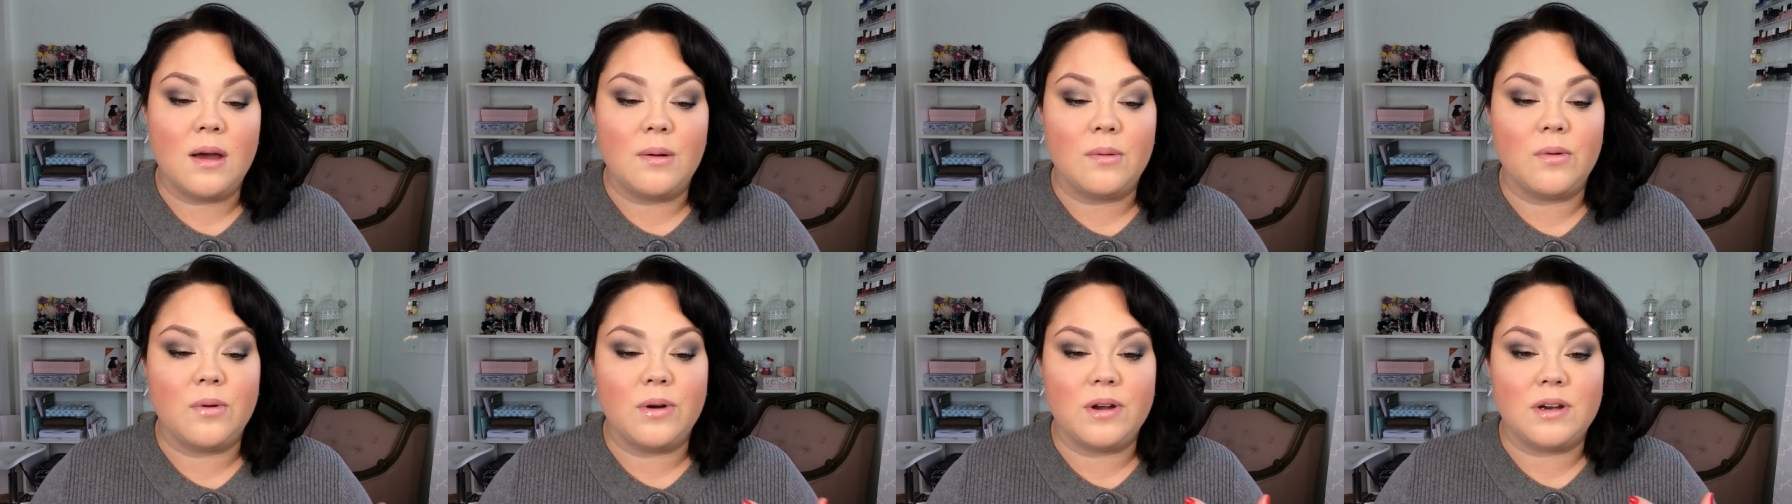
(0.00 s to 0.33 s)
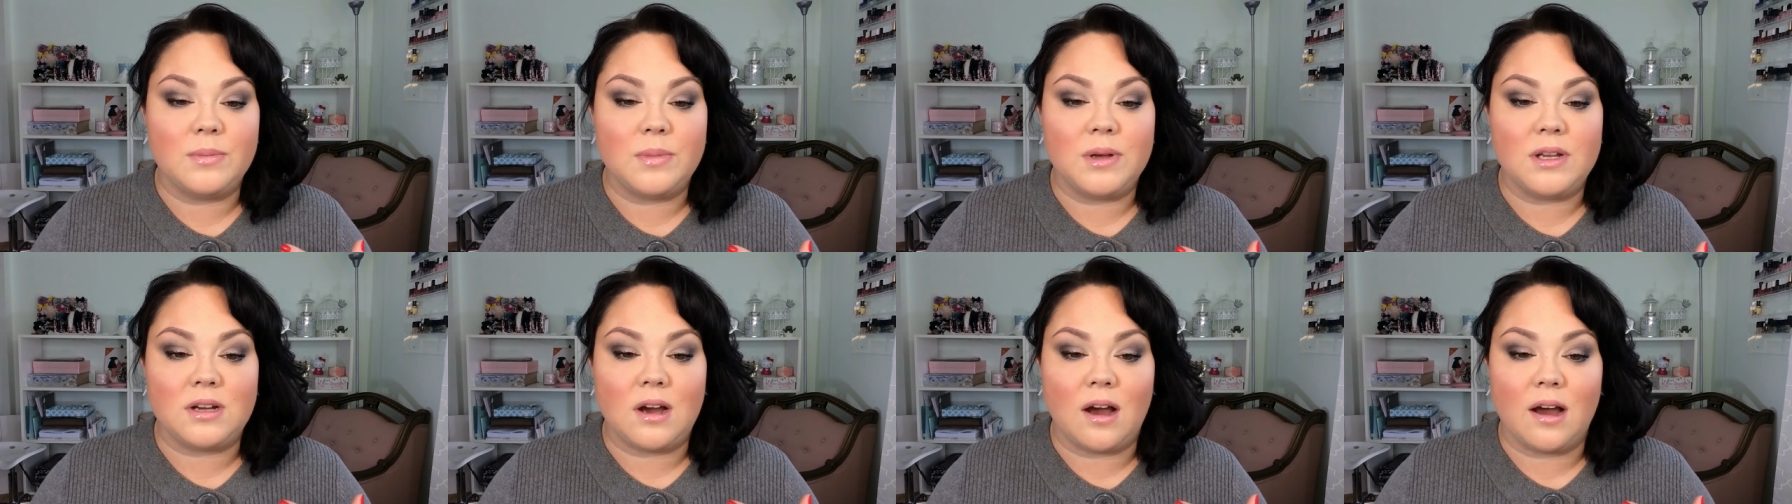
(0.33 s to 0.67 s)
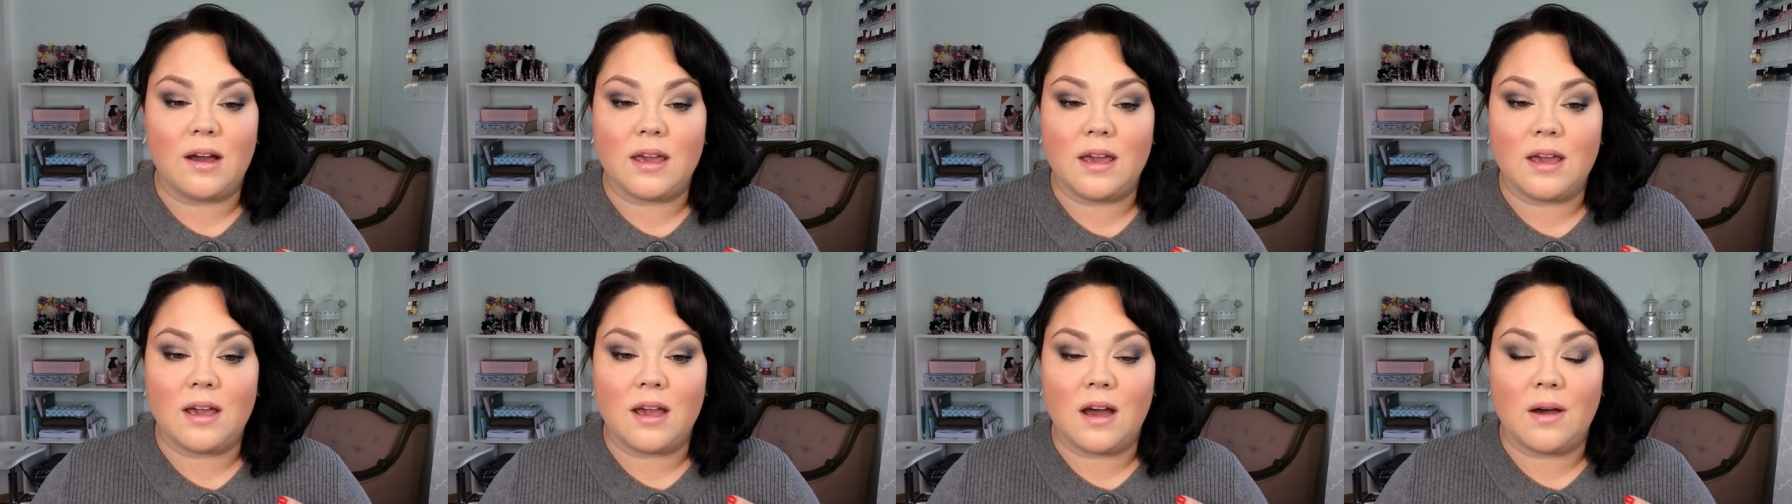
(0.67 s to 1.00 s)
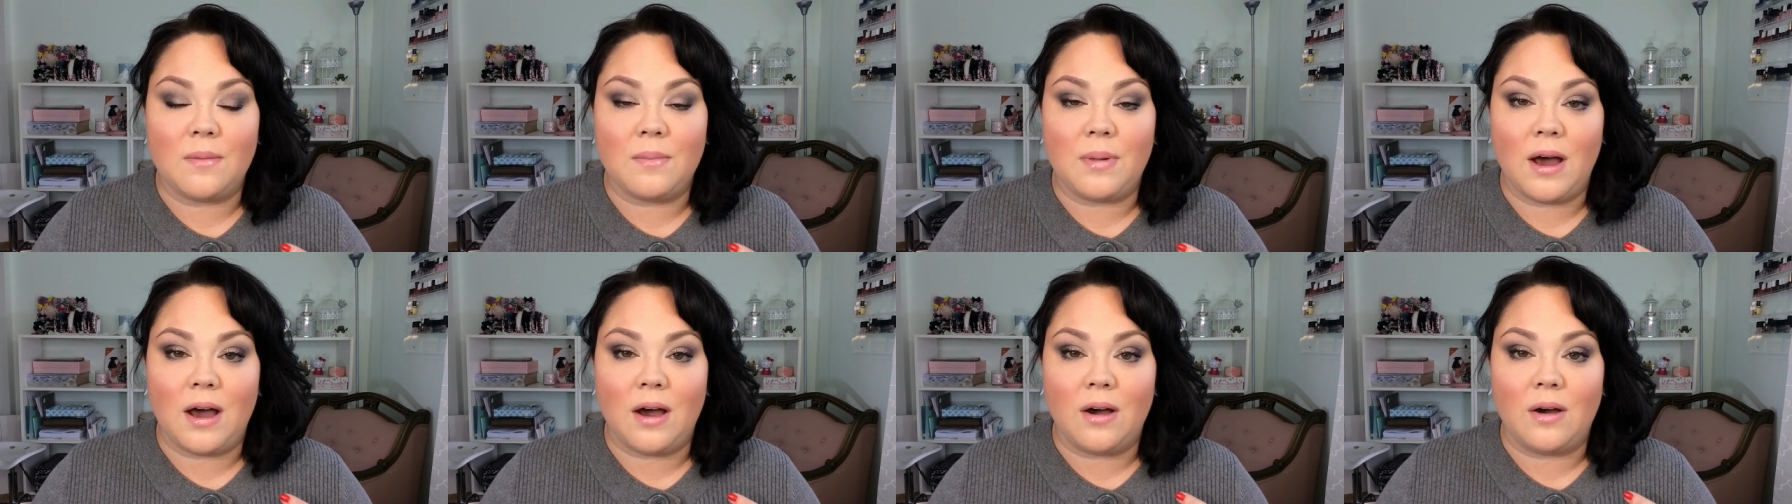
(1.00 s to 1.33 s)
I'm going to be talking
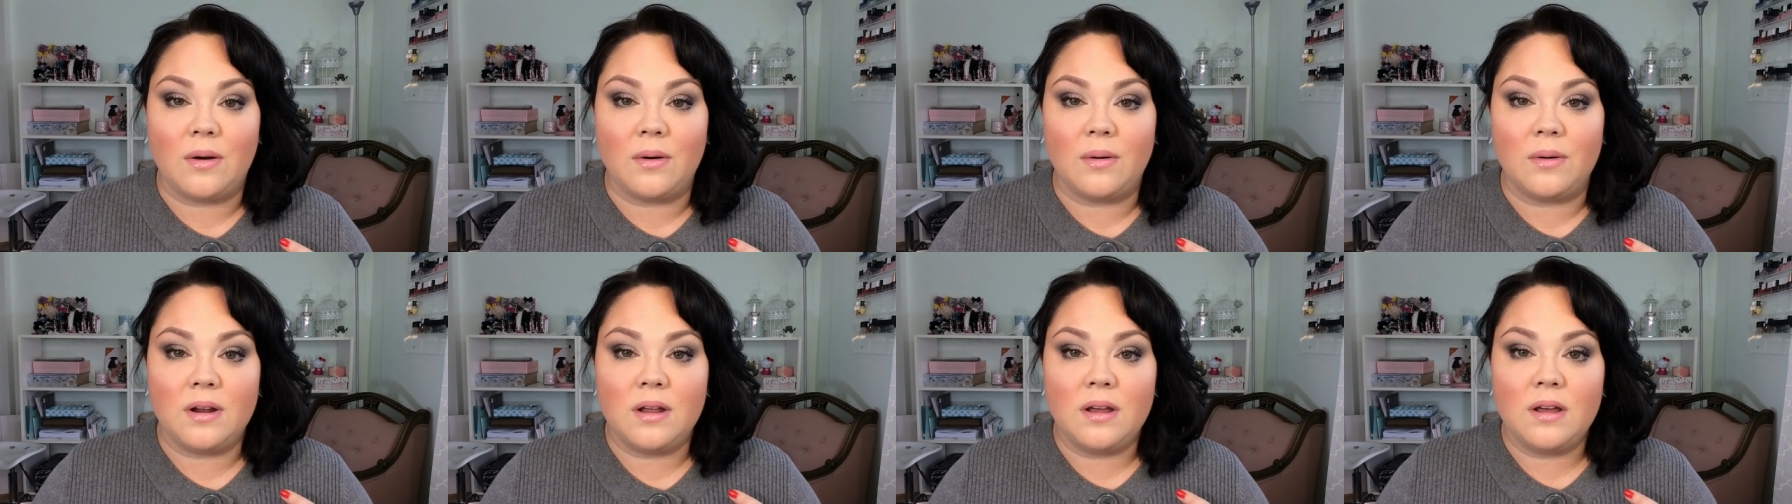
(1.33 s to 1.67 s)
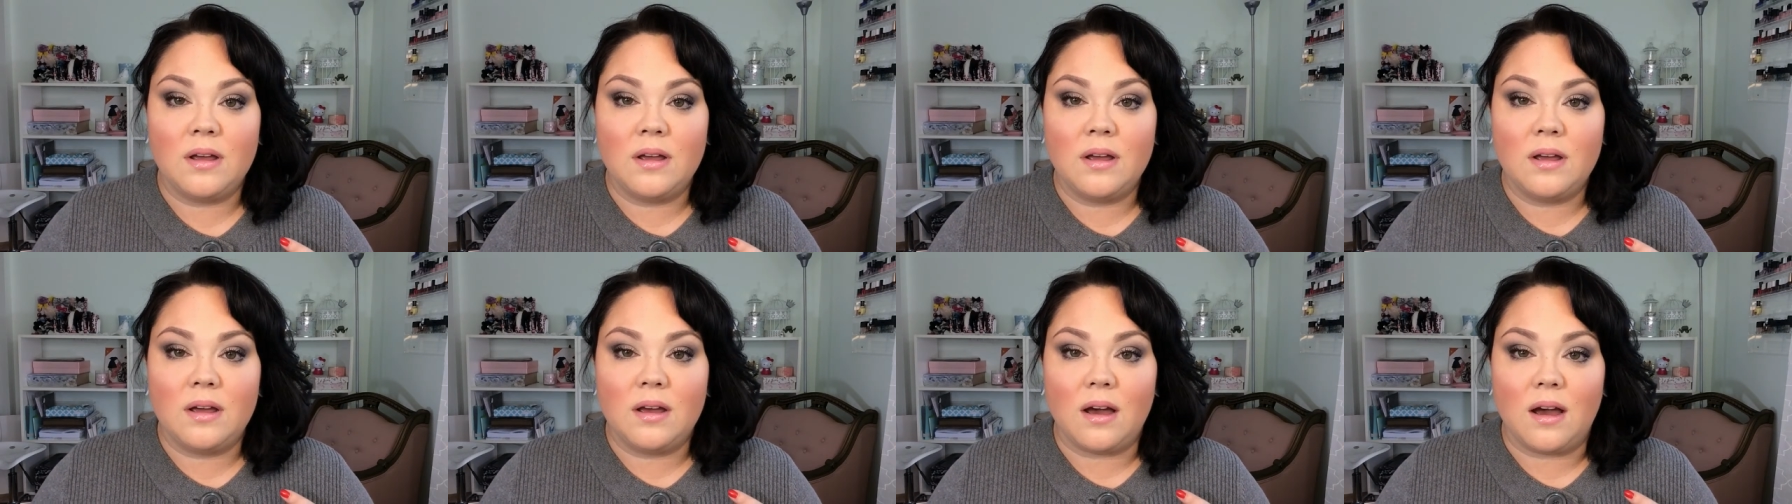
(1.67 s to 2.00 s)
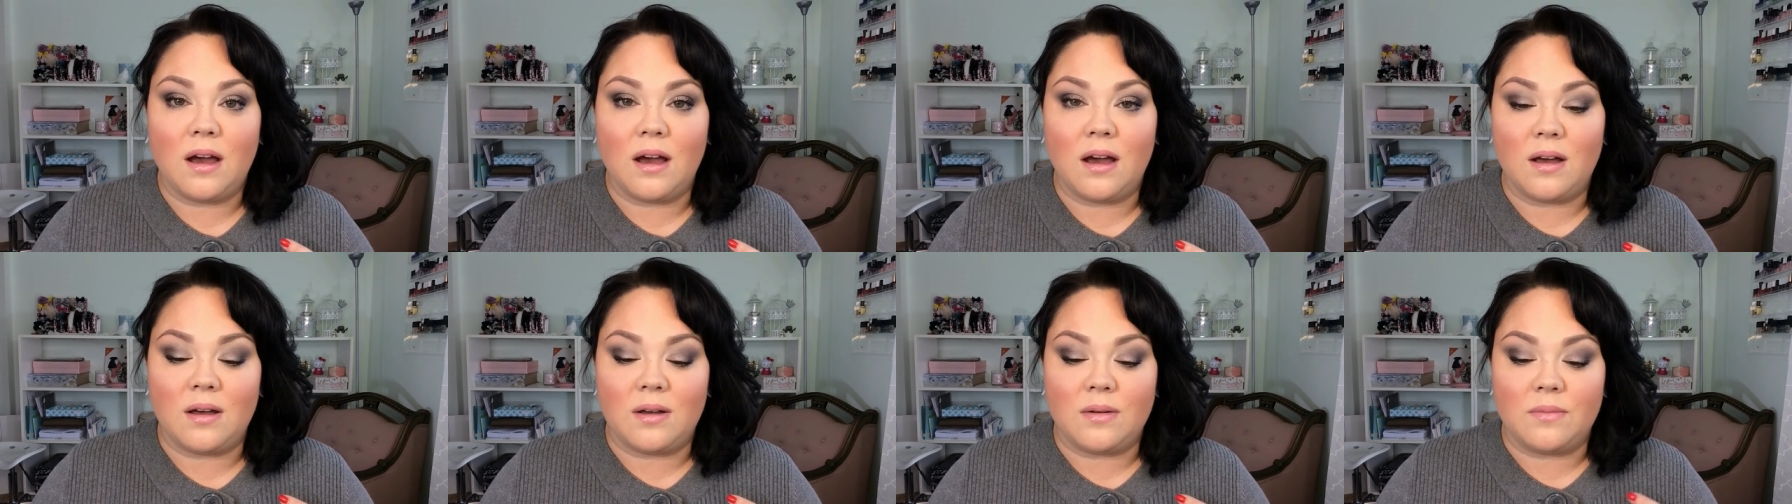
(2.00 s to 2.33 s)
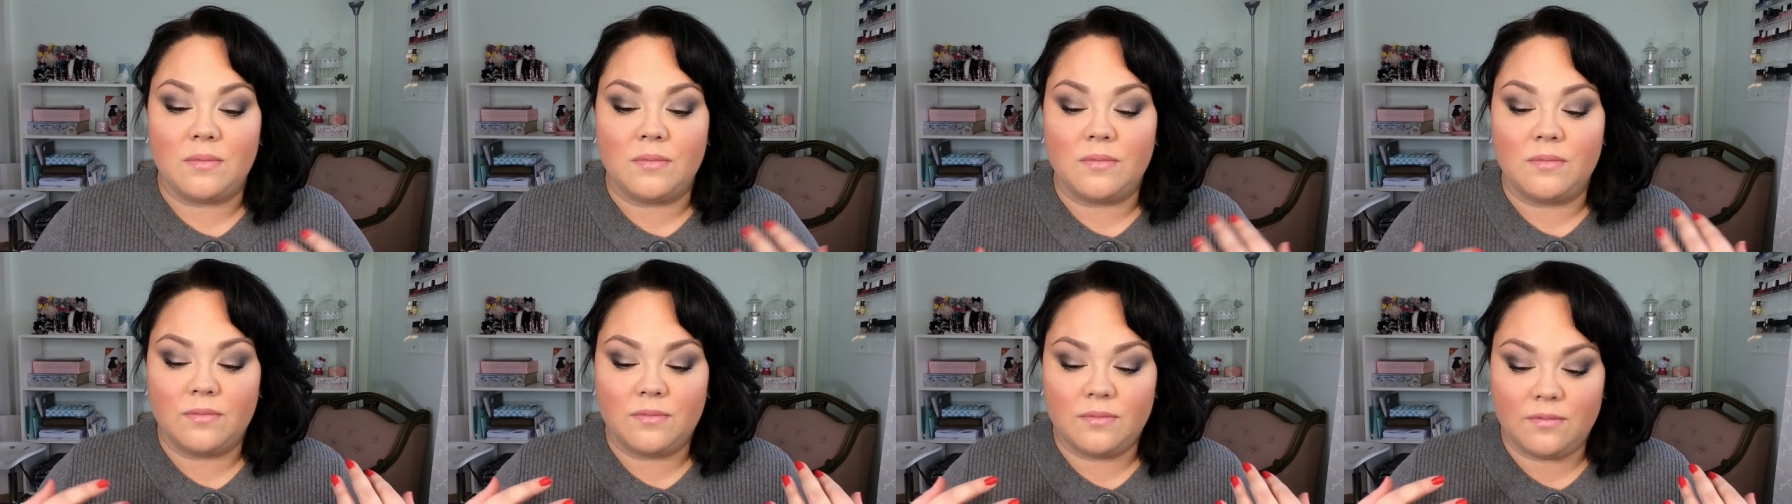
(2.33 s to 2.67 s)
about
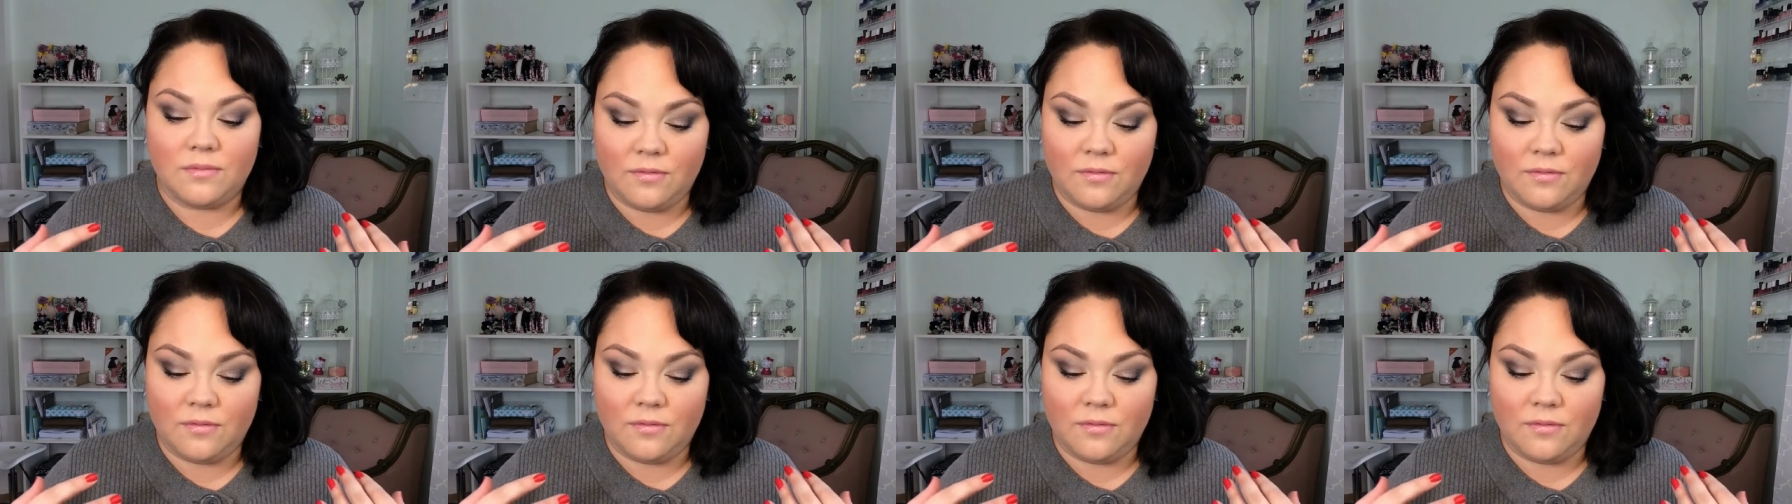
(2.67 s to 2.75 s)
um,